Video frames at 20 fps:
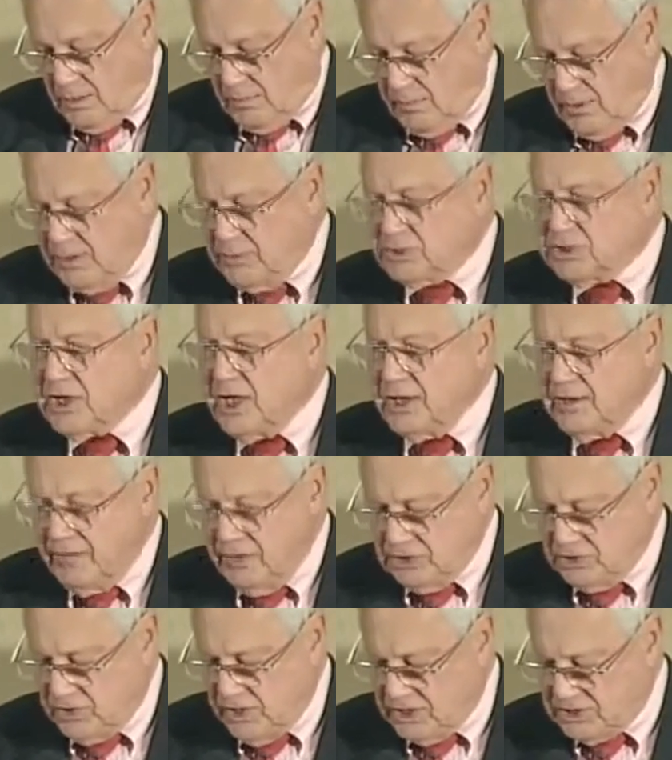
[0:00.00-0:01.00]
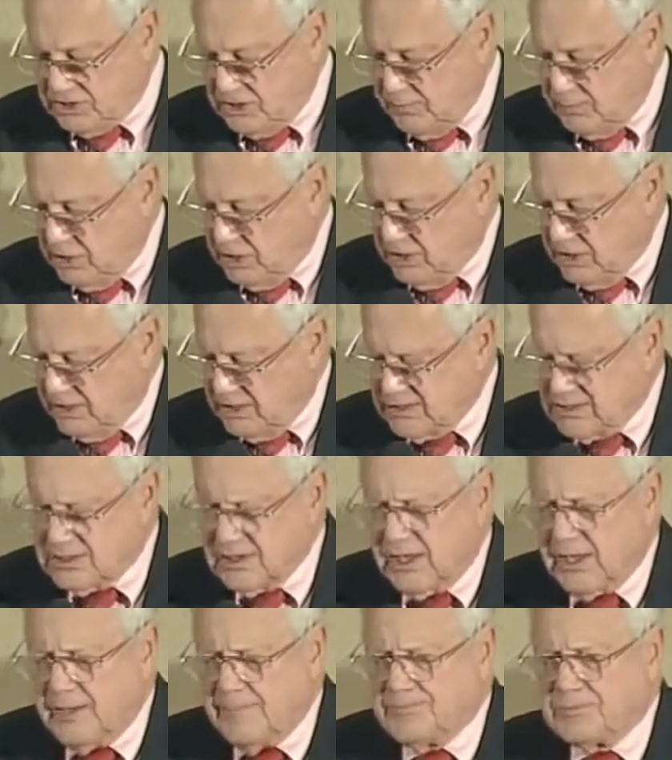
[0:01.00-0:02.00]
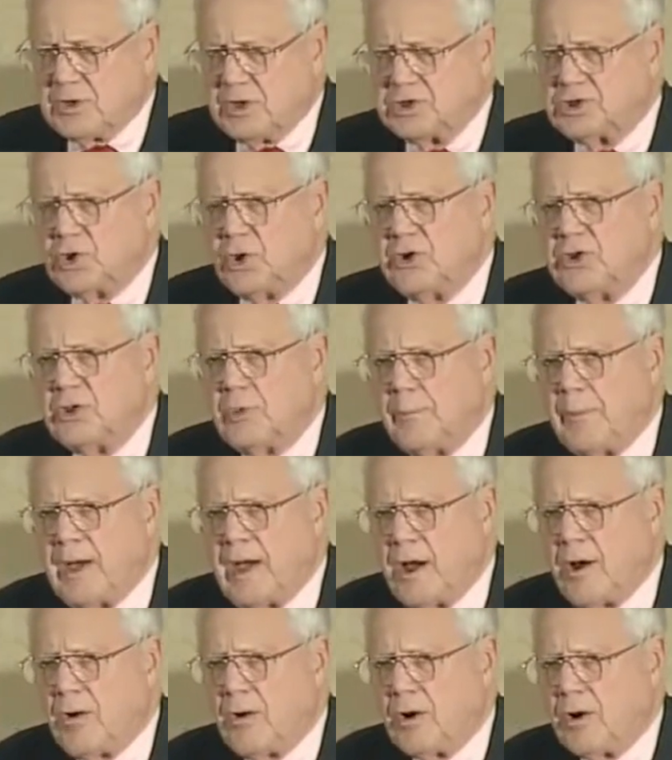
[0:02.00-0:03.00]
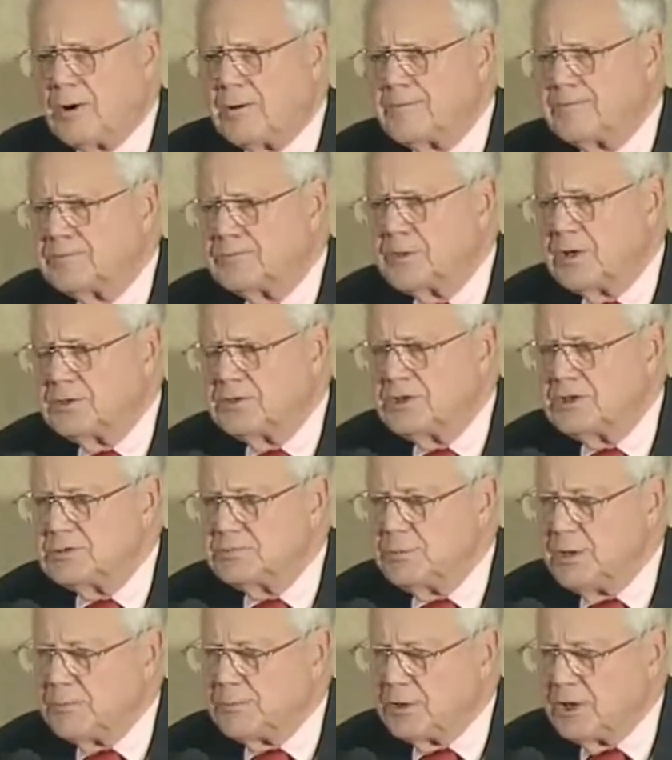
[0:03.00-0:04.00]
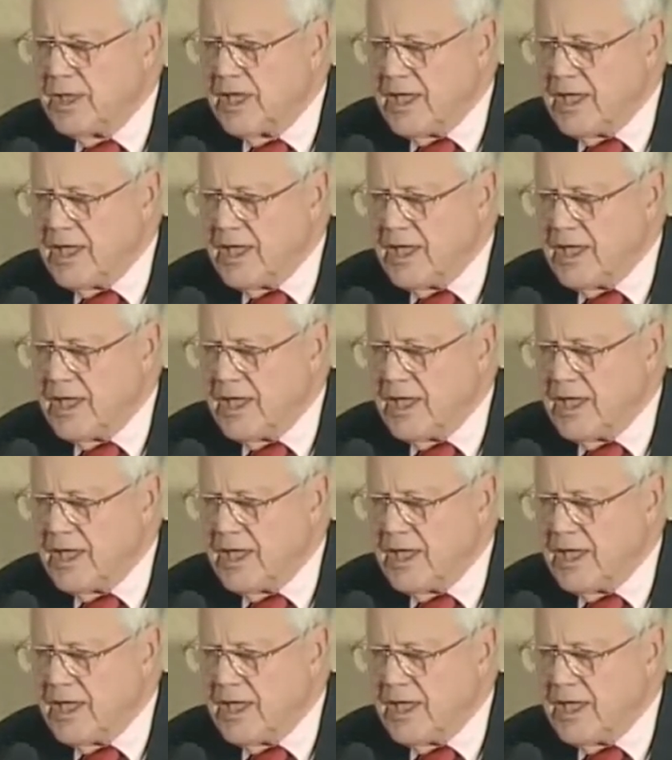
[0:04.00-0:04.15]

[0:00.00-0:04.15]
But it was kind of interesting because um, to show you the power that these people